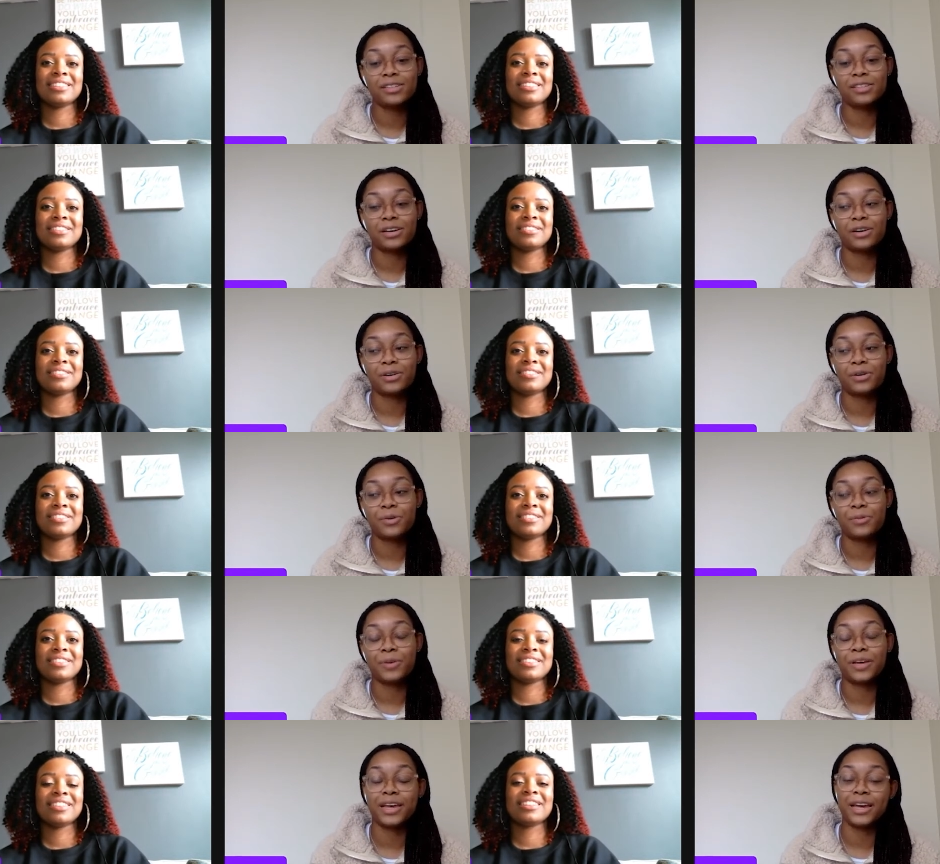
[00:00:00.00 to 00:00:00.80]
Speaker 1: So
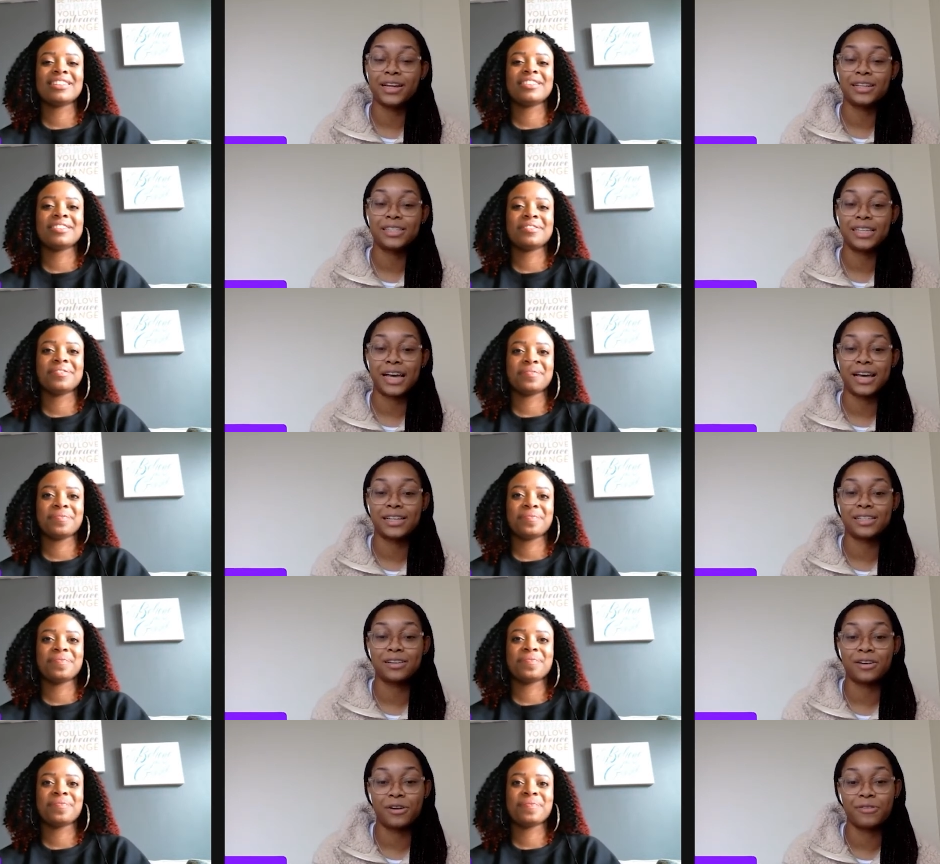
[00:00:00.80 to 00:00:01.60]
we get
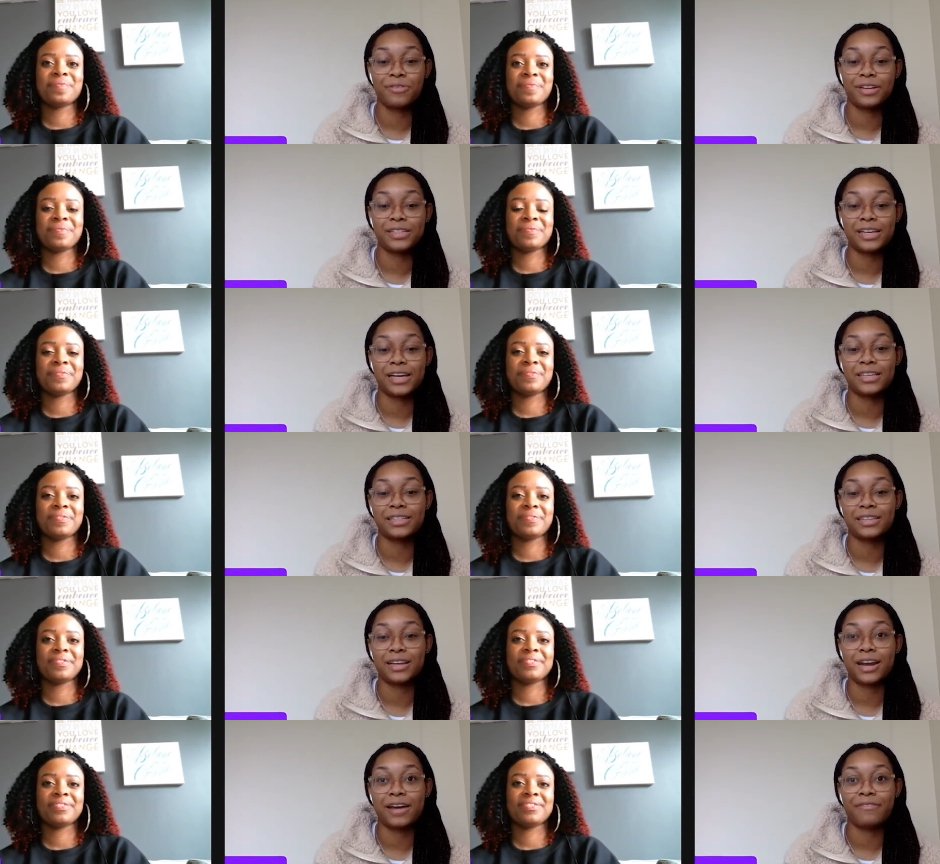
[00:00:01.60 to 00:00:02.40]
test COVID
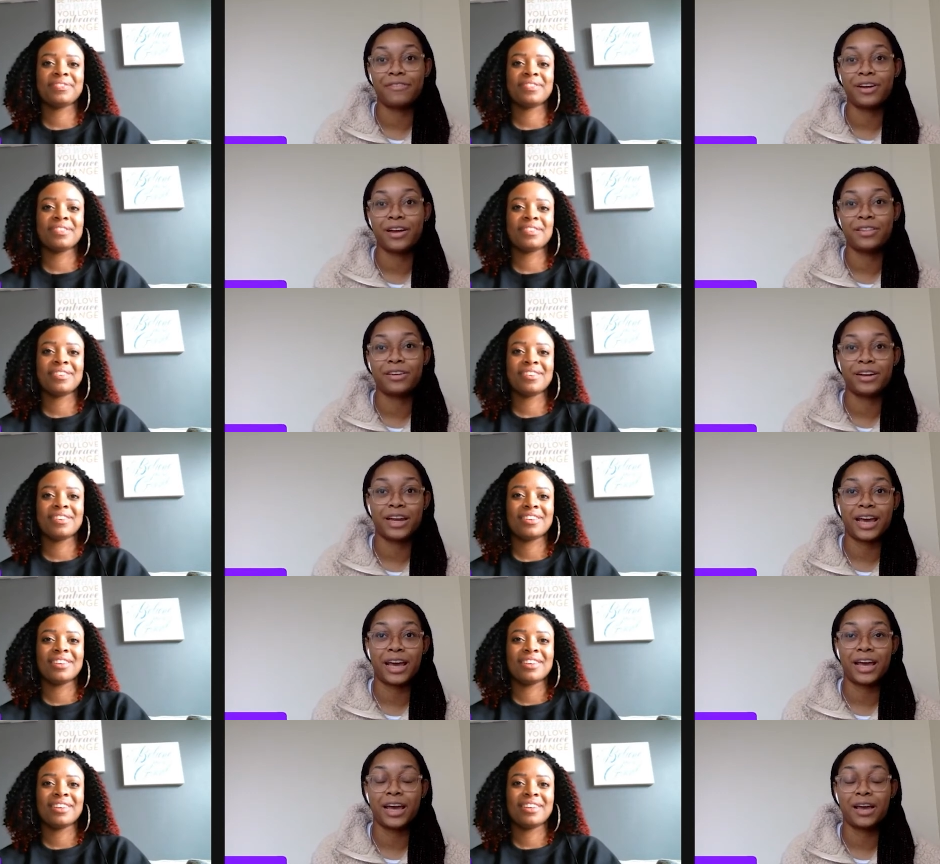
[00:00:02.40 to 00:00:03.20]
tested every other
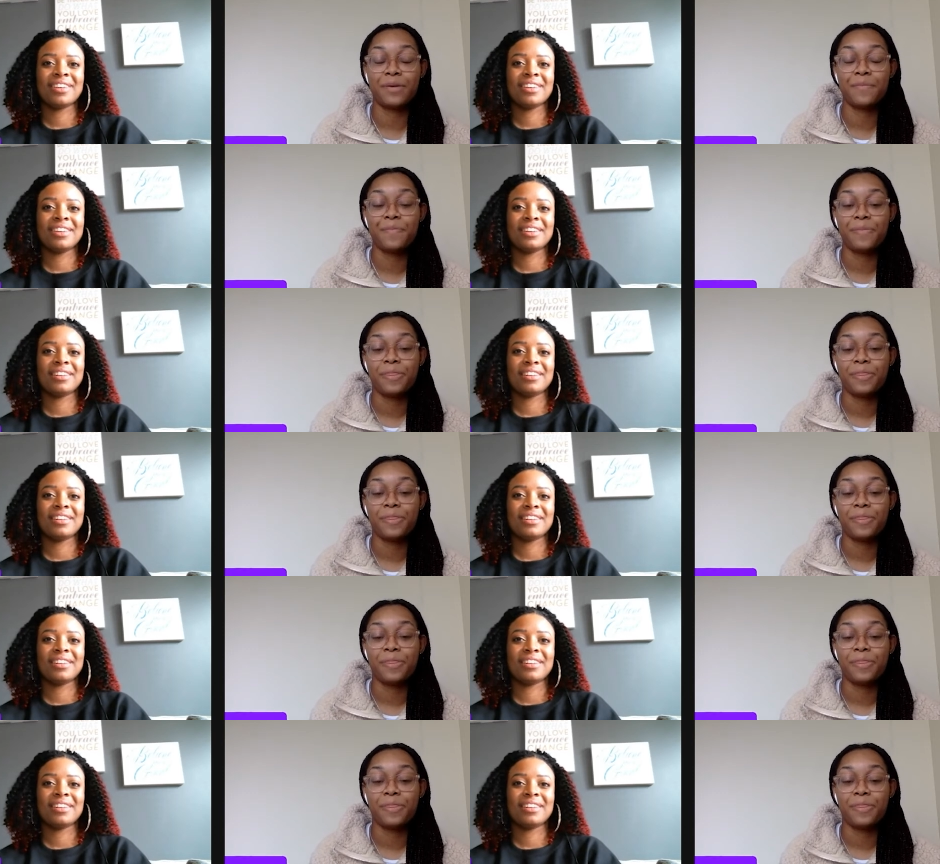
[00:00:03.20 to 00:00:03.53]
day,